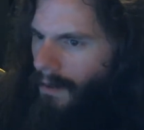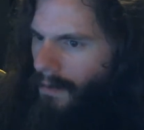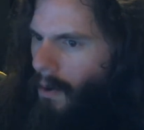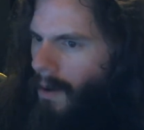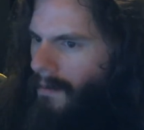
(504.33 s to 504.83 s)
the
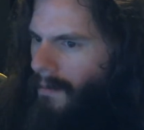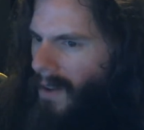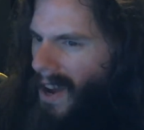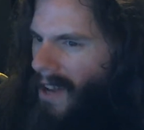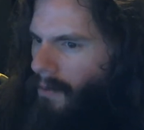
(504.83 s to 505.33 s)
former
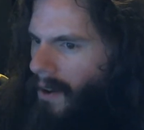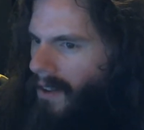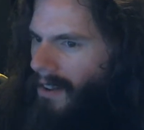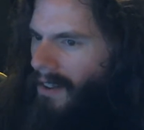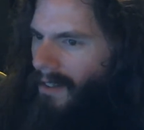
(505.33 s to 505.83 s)
vice
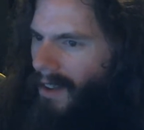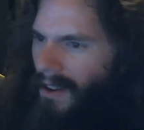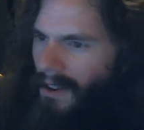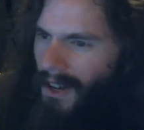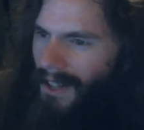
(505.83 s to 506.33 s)
president
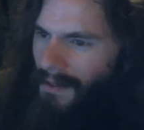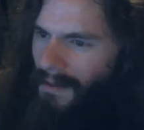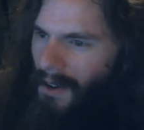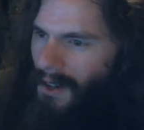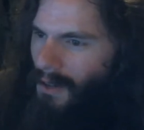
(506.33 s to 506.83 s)
said during the
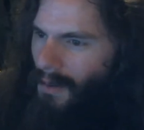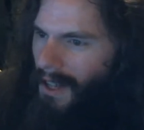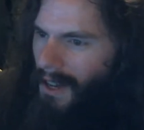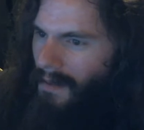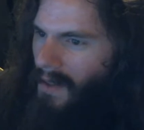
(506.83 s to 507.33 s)
virtual
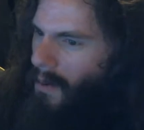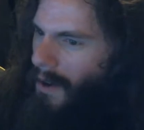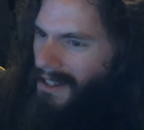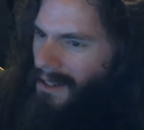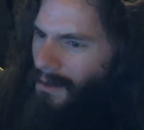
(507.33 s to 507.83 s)
interview
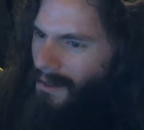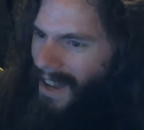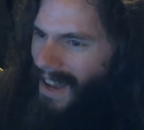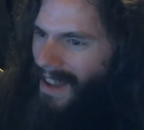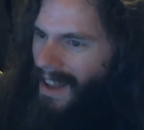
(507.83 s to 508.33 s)
on Tuesday.